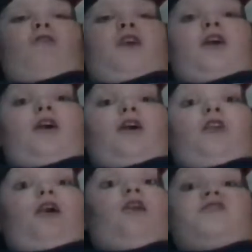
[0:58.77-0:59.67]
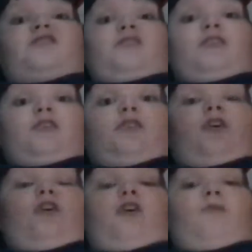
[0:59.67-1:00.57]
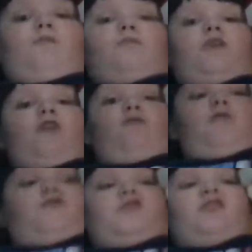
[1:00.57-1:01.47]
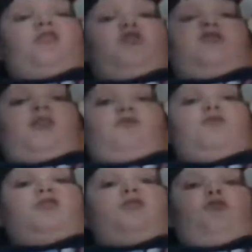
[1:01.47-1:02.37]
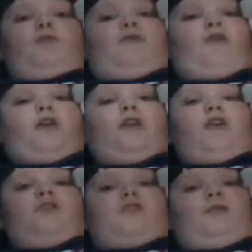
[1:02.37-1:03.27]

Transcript: K, not a C. Caleb with a C just sounds stupid, right, guys?